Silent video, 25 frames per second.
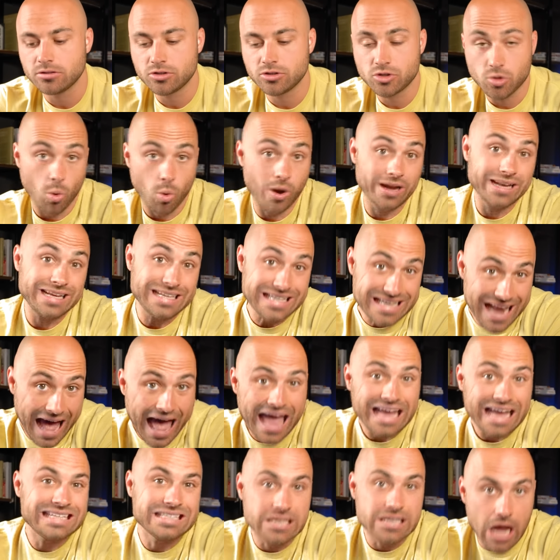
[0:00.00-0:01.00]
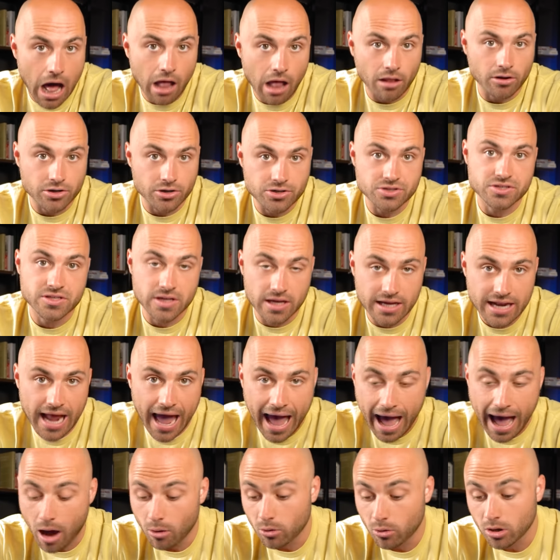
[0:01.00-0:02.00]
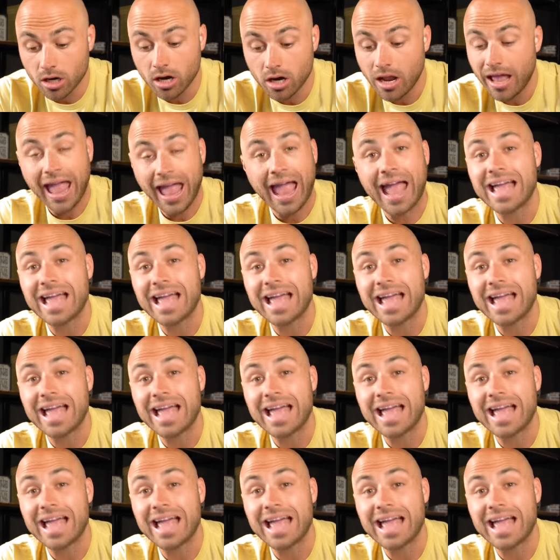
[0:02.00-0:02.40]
$29 an hour,